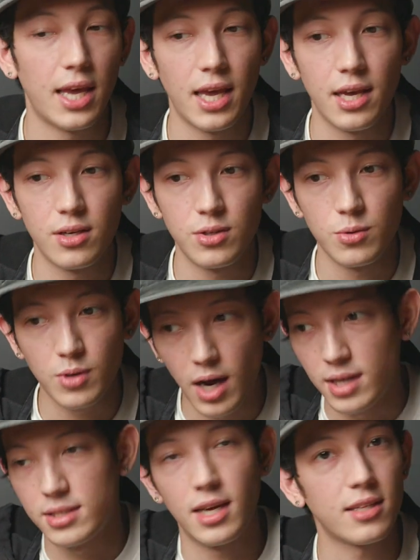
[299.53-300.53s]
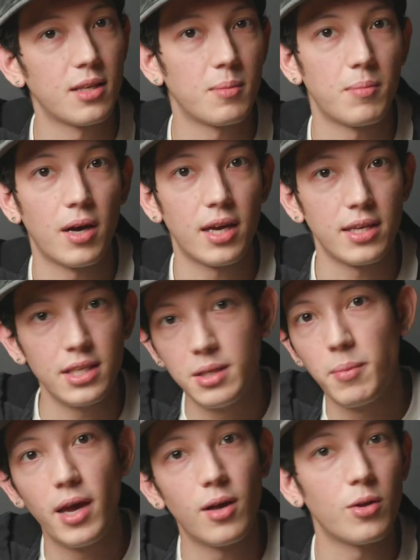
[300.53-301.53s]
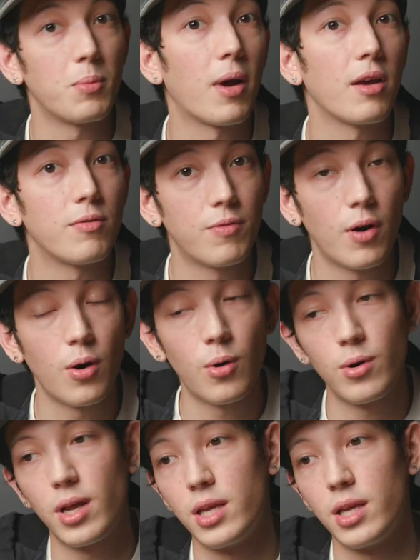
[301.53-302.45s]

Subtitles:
and you contact them by email or by phone,